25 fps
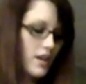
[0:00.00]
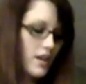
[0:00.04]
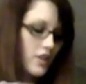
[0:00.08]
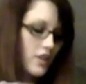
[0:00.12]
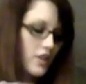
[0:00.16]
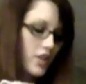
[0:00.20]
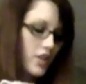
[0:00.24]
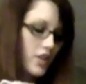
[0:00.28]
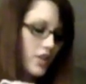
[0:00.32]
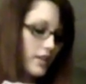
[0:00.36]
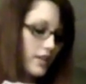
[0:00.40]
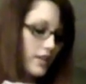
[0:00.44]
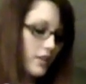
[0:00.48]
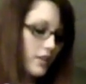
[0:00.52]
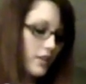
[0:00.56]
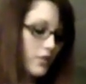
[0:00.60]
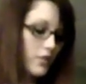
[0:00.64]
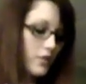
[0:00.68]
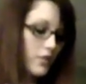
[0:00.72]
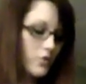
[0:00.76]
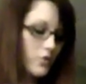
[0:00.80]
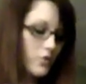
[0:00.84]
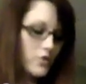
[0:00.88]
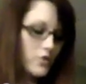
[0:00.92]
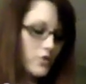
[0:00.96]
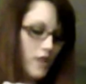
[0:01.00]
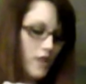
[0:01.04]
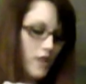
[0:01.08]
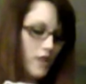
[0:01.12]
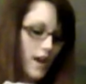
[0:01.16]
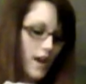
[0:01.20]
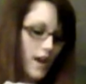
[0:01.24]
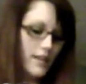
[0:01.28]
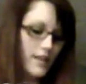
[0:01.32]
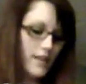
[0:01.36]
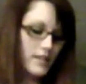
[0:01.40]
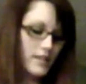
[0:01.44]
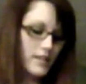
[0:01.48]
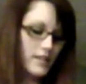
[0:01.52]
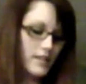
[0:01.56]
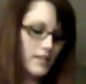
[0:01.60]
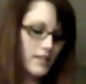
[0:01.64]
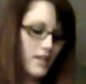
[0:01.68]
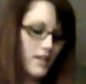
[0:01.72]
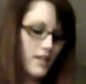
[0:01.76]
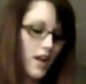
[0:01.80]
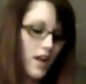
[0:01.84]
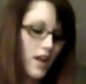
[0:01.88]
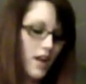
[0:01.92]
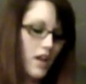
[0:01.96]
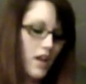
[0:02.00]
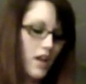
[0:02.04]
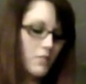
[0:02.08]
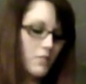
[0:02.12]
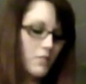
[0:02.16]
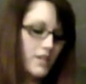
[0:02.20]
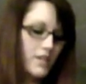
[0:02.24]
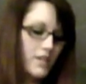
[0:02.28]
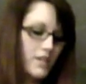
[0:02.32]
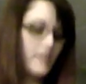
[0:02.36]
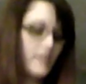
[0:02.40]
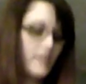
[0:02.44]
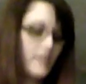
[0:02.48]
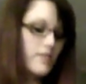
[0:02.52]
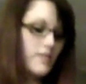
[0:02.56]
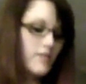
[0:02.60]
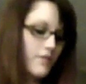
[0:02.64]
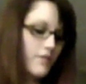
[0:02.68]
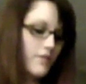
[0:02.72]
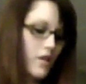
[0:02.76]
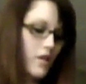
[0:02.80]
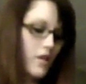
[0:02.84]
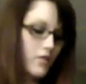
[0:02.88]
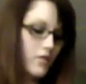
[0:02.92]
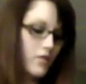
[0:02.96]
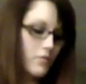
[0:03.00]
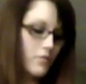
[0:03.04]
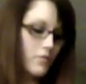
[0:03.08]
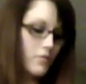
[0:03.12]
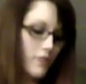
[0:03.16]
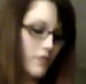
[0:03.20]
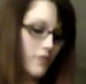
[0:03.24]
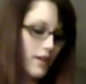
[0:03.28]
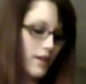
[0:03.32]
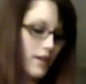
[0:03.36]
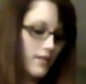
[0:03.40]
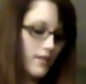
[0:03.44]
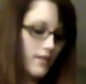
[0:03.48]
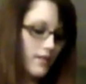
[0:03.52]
Gently close your eyes and begin to follow the breath.